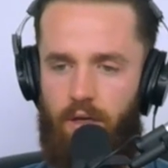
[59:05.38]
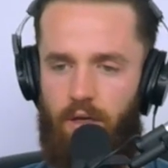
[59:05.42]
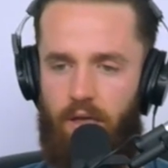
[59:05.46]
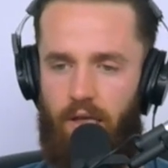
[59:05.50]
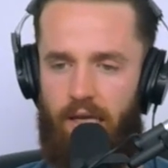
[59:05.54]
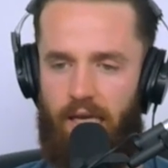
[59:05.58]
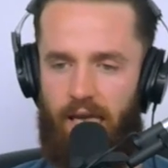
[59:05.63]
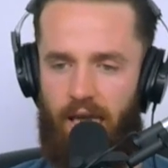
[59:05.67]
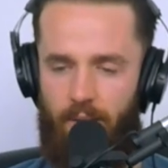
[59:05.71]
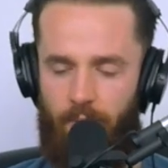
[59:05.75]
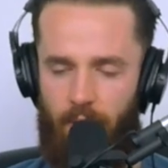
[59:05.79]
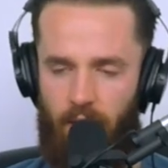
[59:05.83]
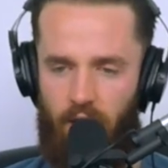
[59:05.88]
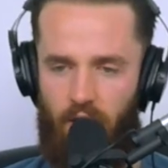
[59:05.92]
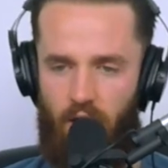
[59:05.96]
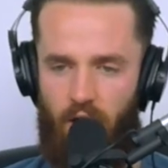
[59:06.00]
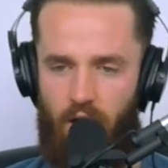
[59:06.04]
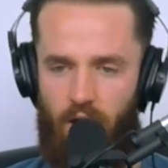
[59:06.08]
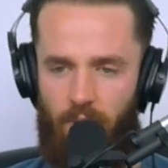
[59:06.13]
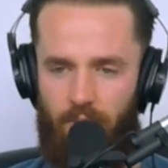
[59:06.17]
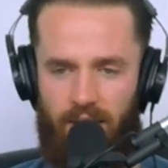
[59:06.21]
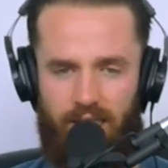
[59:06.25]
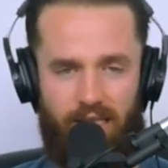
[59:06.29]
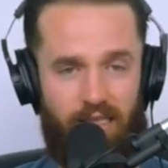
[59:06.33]
I get in my car.
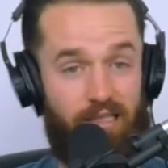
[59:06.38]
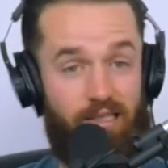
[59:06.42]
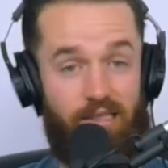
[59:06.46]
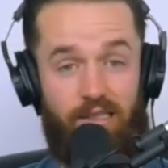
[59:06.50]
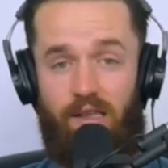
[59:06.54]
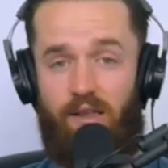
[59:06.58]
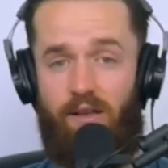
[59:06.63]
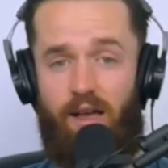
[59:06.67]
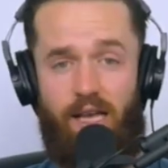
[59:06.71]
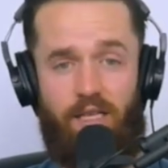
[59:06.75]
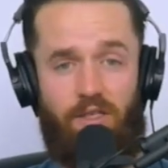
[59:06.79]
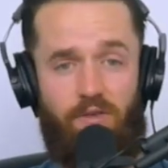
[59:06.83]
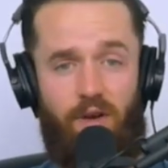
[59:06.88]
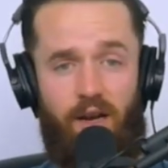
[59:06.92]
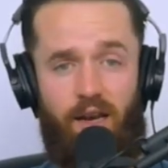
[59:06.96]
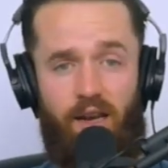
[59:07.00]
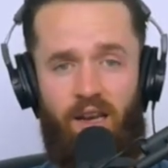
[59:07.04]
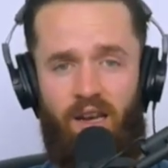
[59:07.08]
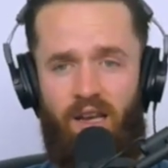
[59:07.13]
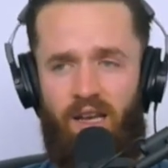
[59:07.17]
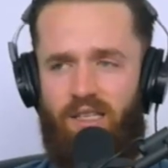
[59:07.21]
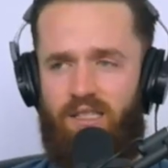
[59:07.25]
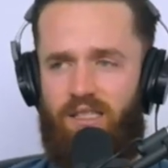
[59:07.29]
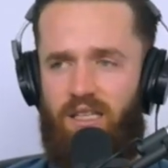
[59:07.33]
I'm like, this is the last ride of the
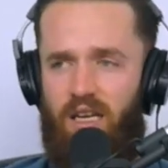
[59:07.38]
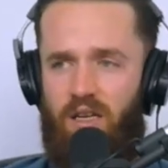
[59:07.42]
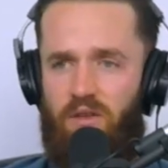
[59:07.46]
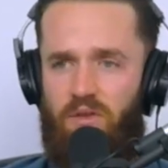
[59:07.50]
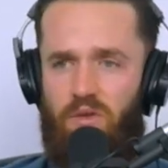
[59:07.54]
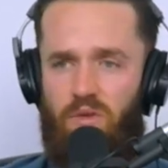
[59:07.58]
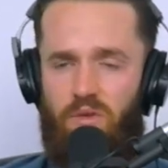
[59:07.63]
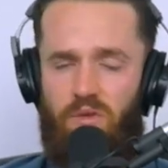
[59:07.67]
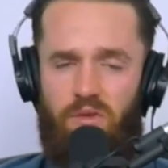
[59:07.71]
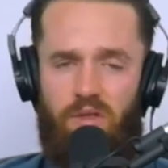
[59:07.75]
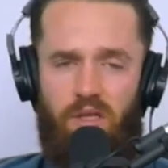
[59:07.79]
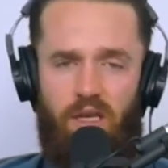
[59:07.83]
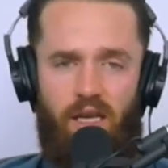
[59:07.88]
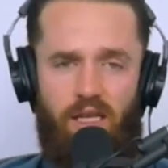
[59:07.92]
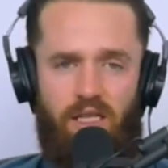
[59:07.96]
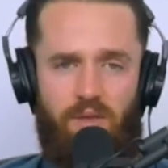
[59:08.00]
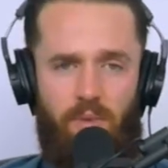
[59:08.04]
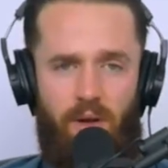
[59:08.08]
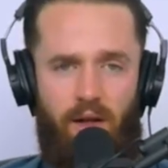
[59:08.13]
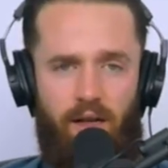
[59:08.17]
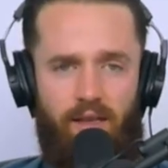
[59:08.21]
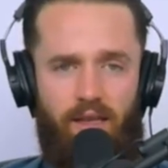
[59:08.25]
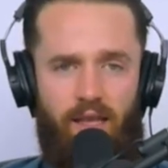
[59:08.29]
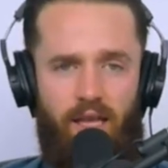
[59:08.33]
night. It's on a Tuesday. It's
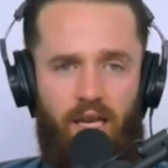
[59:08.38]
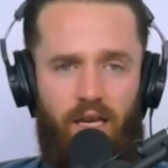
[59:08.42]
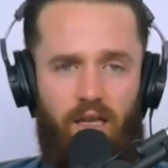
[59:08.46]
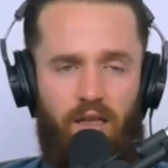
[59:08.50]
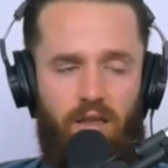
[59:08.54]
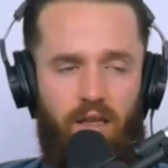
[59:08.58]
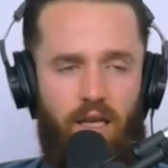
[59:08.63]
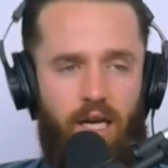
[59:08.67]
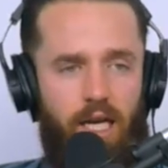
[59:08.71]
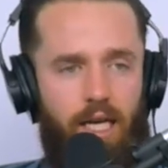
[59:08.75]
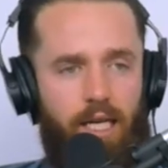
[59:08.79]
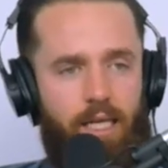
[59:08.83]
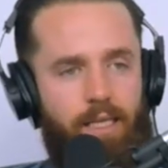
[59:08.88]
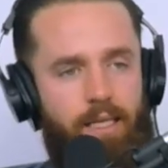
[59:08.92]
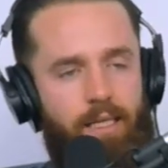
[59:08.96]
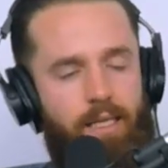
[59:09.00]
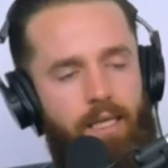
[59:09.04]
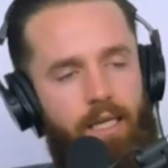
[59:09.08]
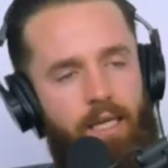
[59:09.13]
probably 10 o'clock.